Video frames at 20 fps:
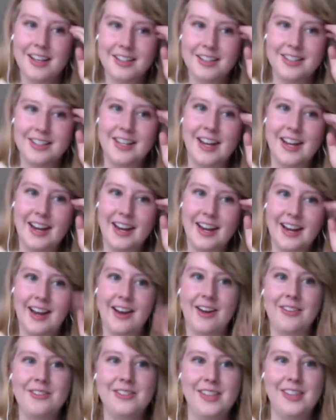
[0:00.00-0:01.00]
Today I
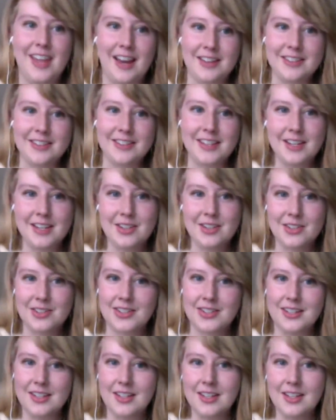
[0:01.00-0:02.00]
have Cassie
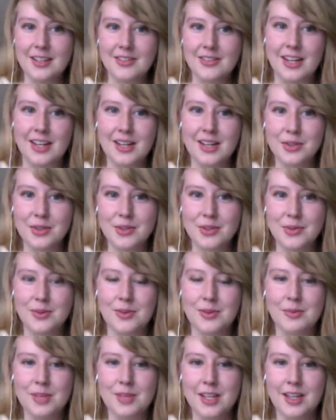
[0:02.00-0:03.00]
Anderson and Eva Andrews
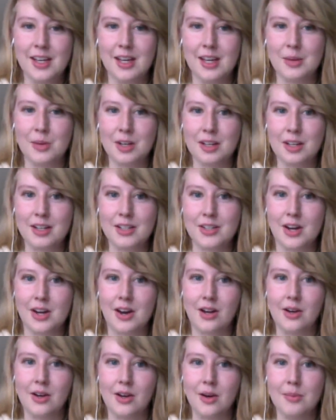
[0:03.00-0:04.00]
with me, and we're going to
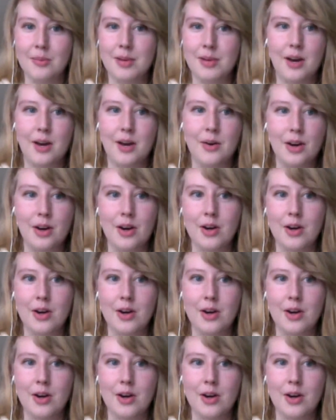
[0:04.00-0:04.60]
talk about